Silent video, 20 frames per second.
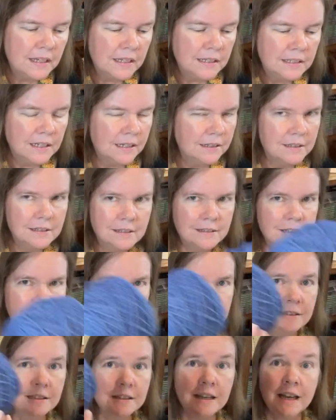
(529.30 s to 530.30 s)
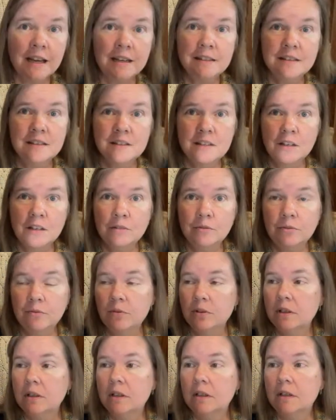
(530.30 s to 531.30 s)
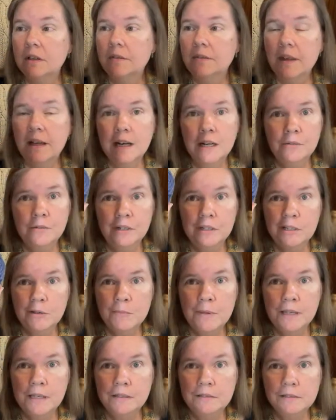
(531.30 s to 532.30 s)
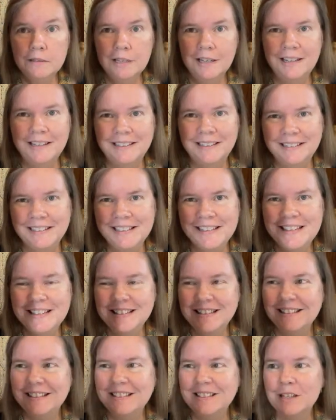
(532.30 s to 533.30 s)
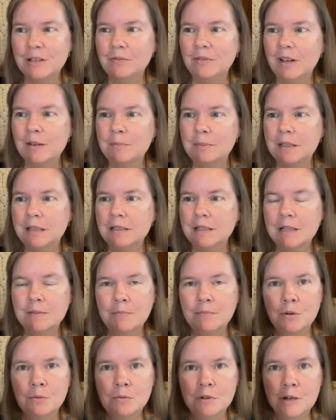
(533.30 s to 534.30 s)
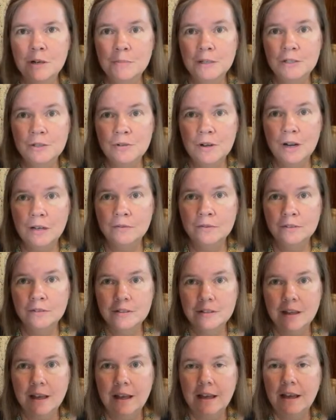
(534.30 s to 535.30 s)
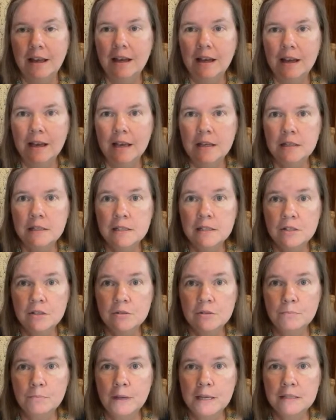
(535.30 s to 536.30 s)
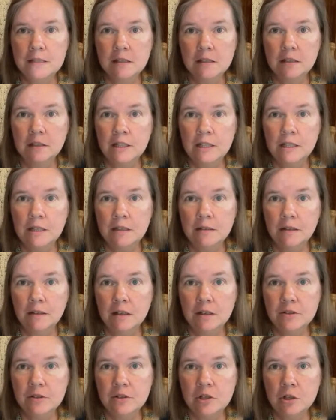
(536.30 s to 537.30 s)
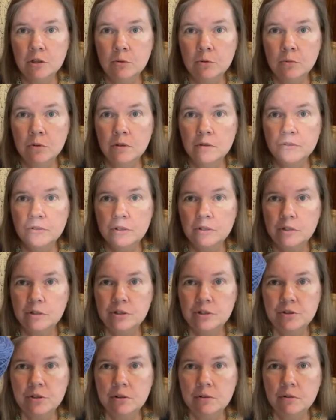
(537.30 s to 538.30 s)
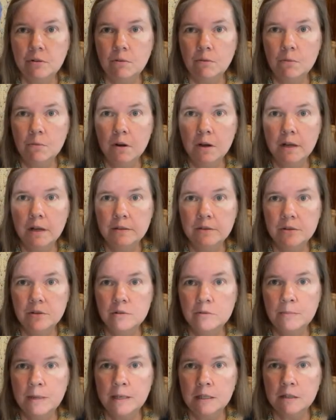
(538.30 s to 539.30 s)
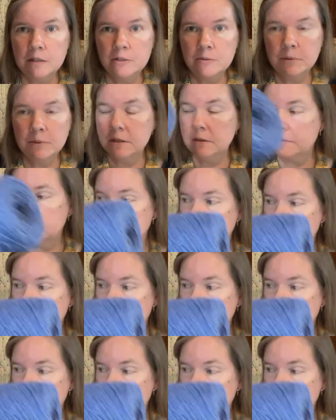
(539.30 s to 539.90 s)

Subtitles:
Now this isn't the kind of stuff that I recommend. This is stuff I picked up on one of my travels, and it's basically steel wool. So you don't want to make a sweater with